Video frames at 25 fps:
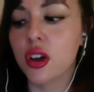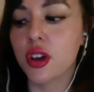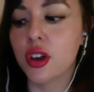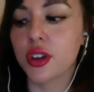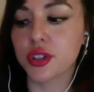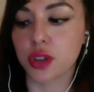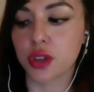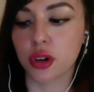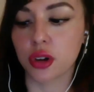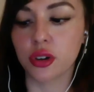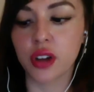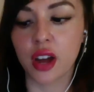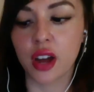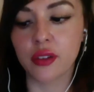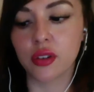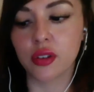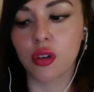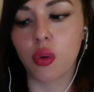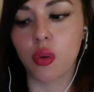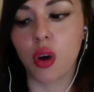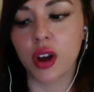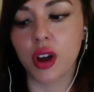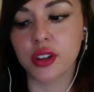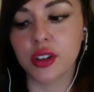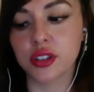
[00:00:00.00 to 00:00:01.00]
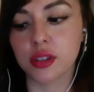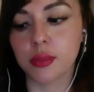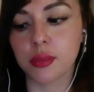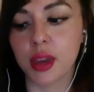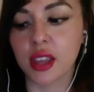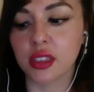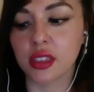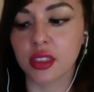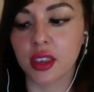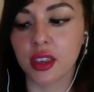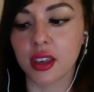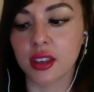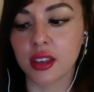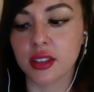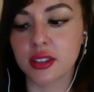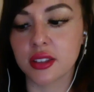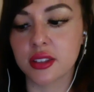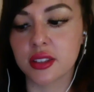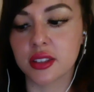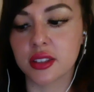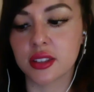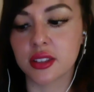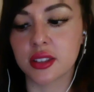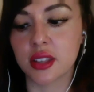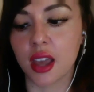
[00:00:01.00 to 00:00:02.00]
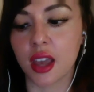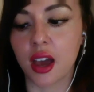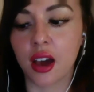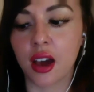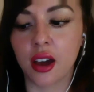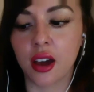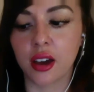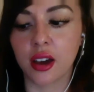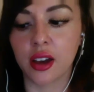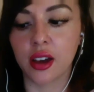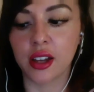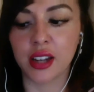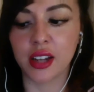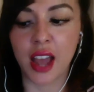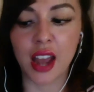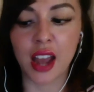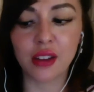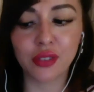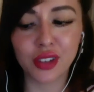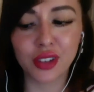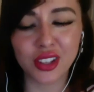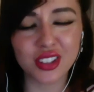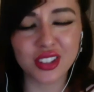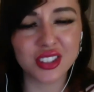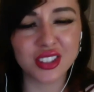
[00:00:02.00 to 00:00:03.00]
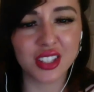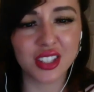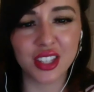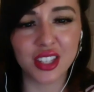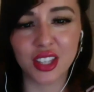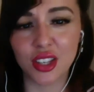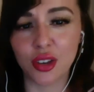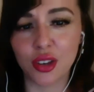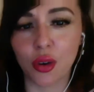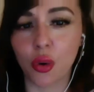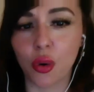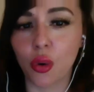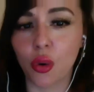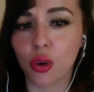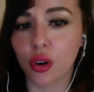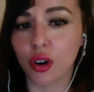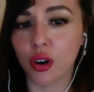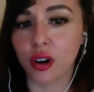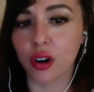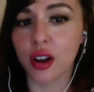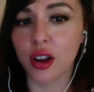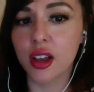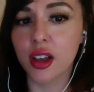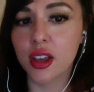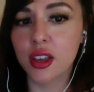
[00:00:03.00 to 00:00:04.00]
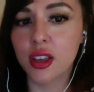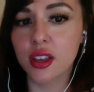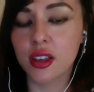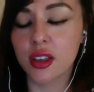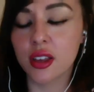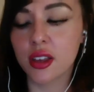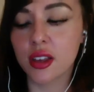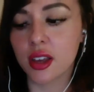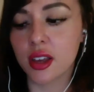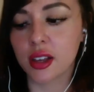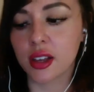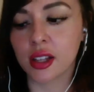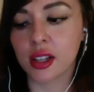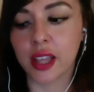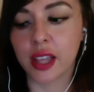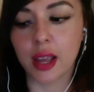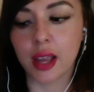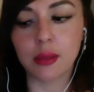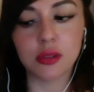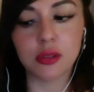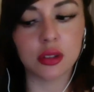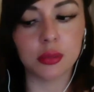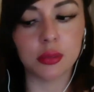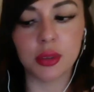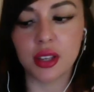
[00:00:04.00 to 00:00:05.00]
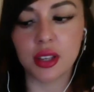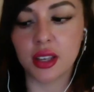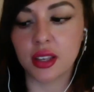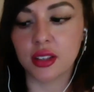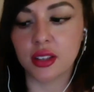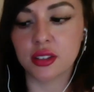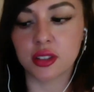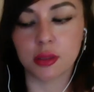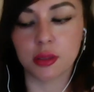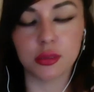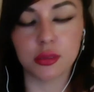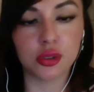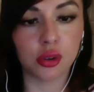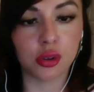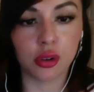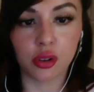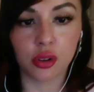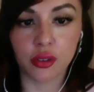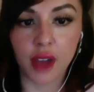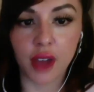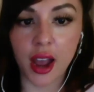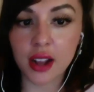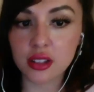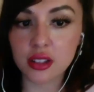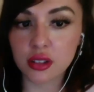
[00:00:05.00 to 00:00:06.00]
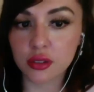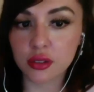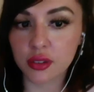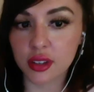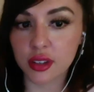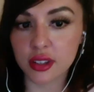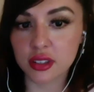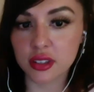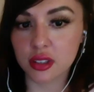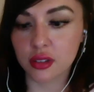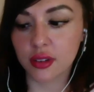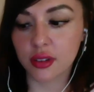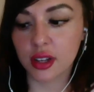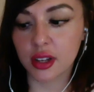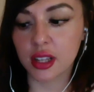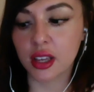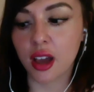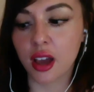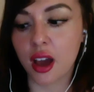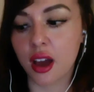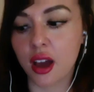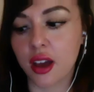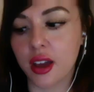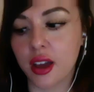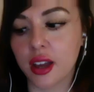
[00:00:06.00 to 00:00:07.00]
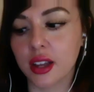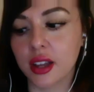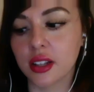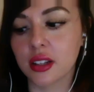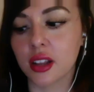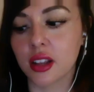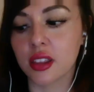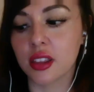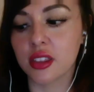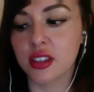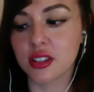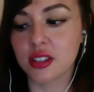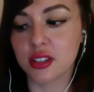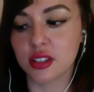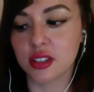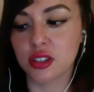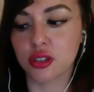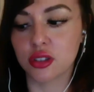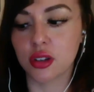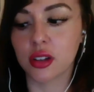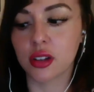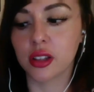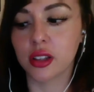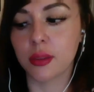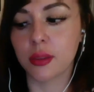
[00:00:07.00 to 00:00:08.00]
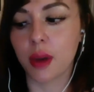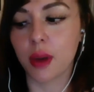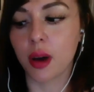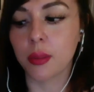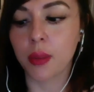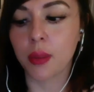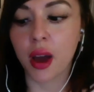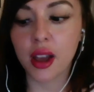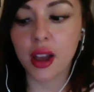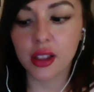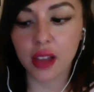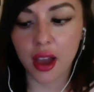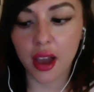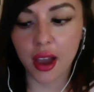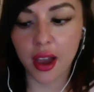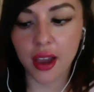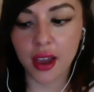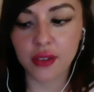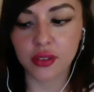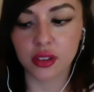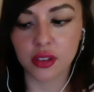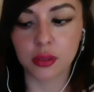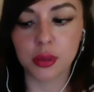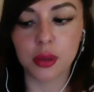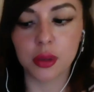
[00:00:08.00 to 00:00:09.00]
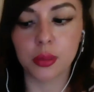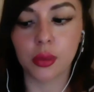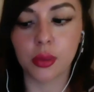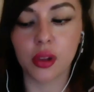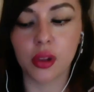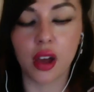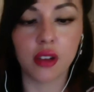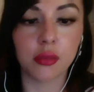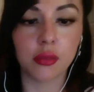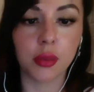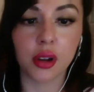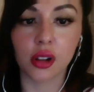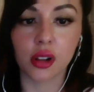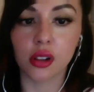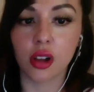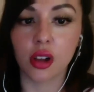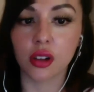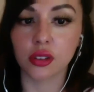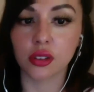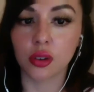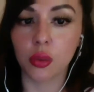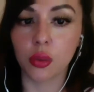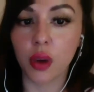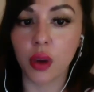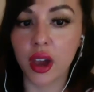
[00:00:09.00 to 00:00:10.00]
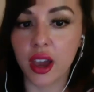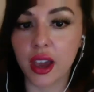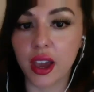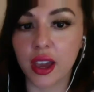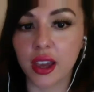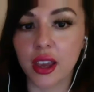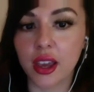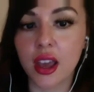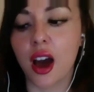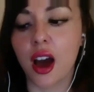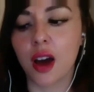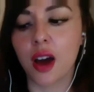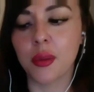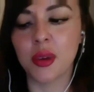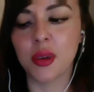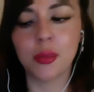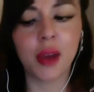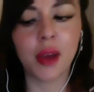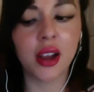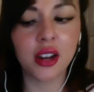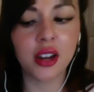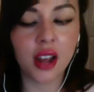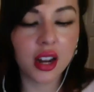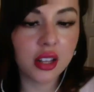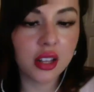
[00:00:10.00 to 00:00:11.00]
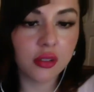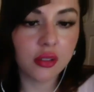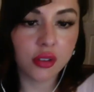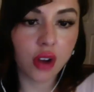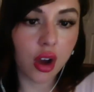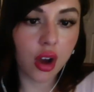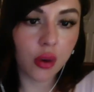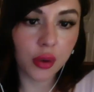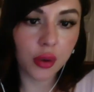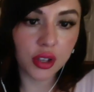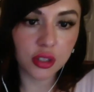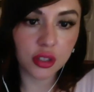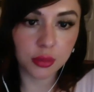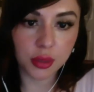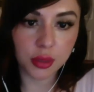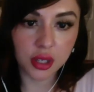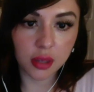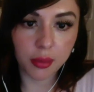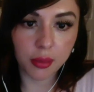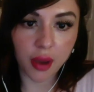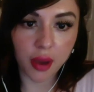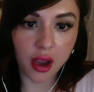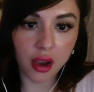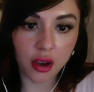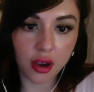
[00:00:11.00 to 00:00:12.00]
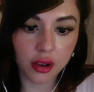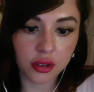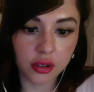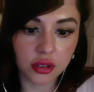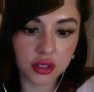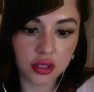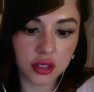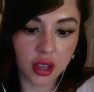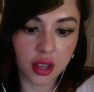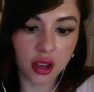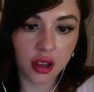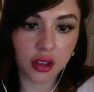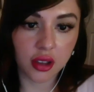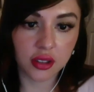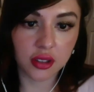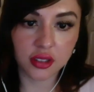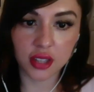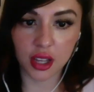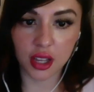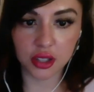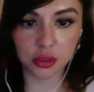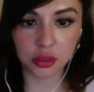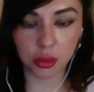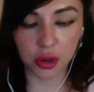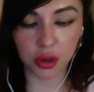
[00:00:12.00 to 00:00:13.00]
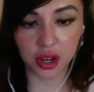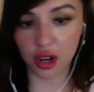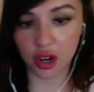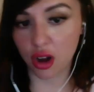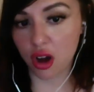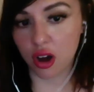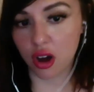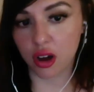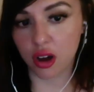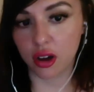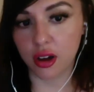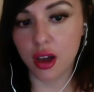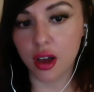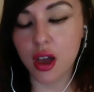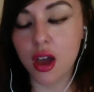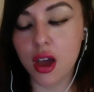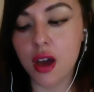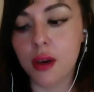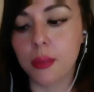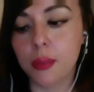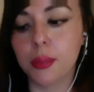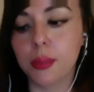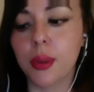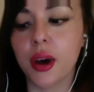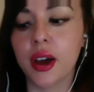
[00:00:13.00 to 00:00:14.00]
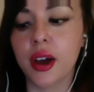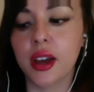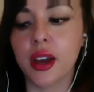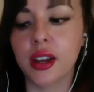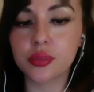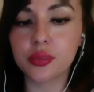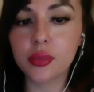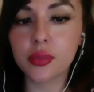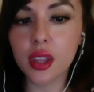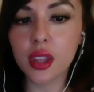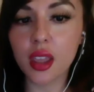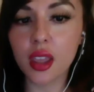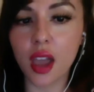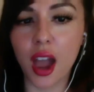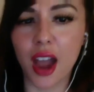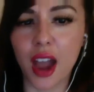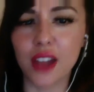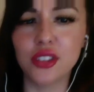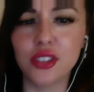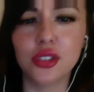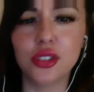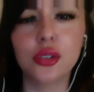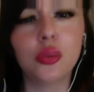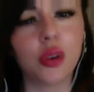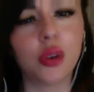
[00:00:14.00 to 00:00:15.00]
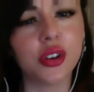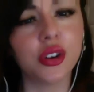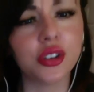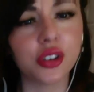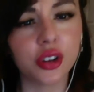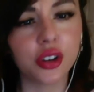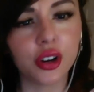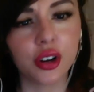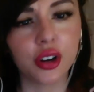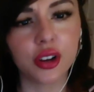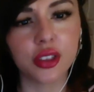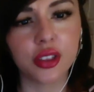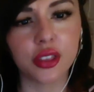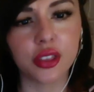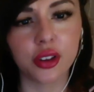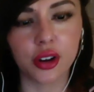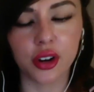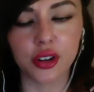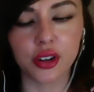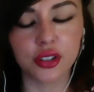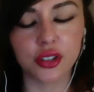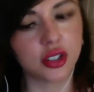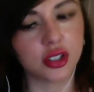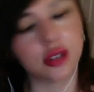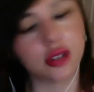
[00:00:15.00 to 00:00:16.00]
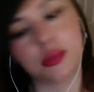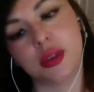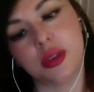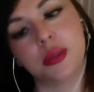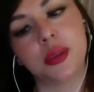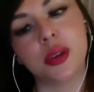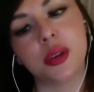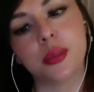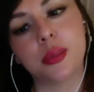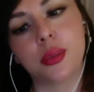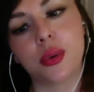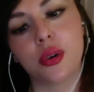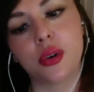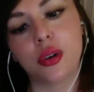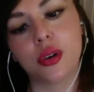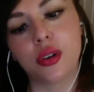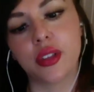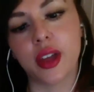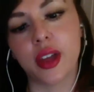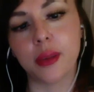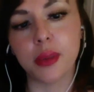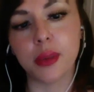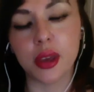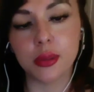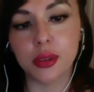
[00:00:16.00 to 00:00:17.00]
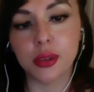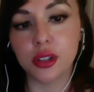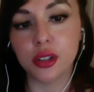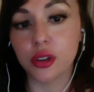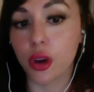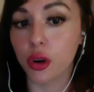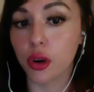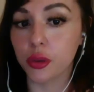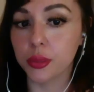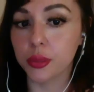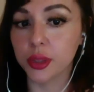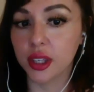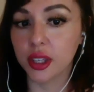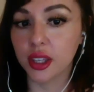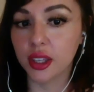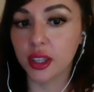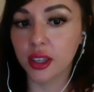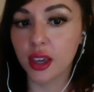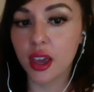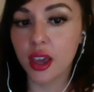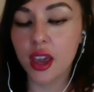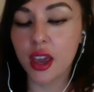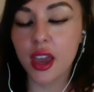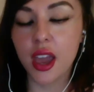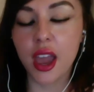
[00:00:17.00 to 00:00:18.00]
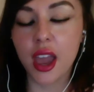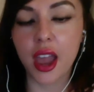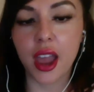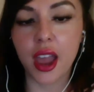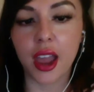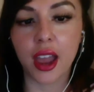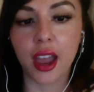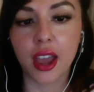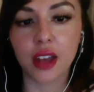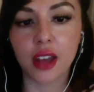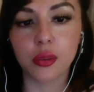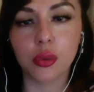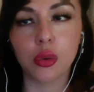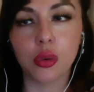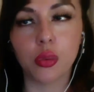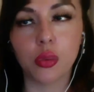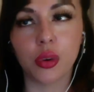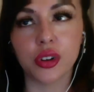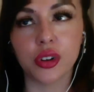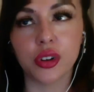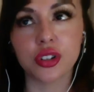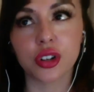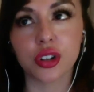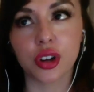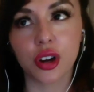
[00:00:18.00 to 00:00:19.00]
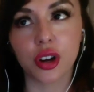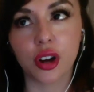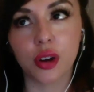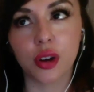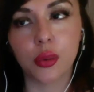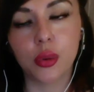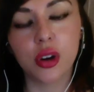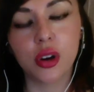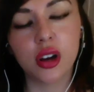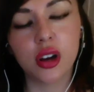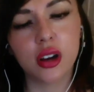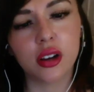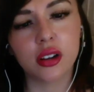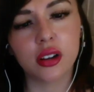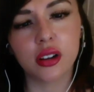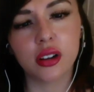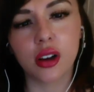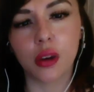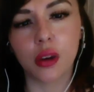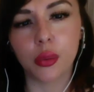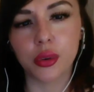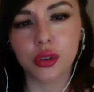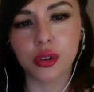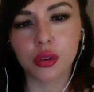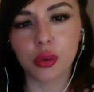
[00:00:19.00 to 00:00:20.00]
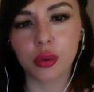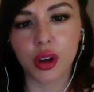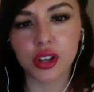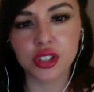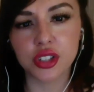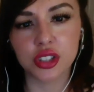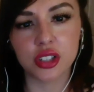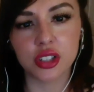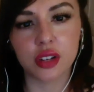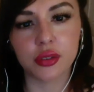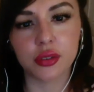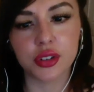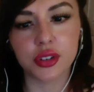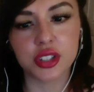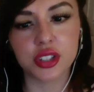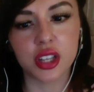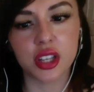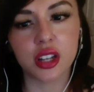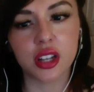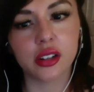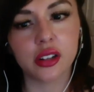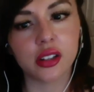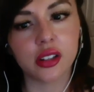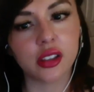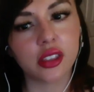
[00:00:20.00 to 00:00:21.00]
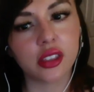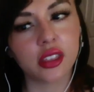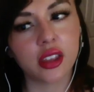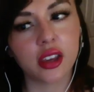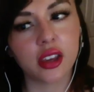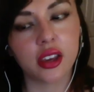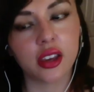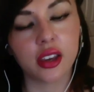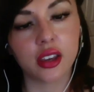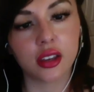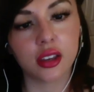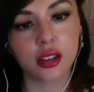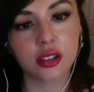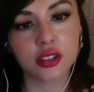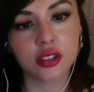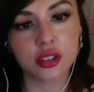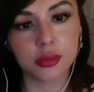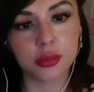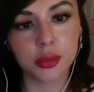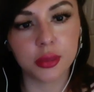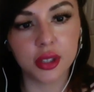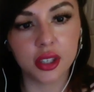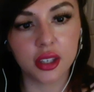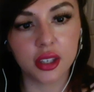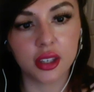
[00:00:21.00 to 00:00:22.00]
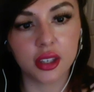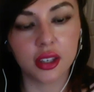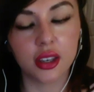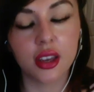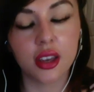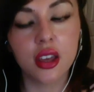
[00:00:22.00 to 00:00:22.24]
So I don't ever want to make this an advocacy or claim to be some sort of activist of any kind. This is strictly about my life and the people I've met along the way. It might not even always be about sex work at all, but I do wonder, there's going to be people that maybe know me and will wonder, well, I wonder why she never said anything to me.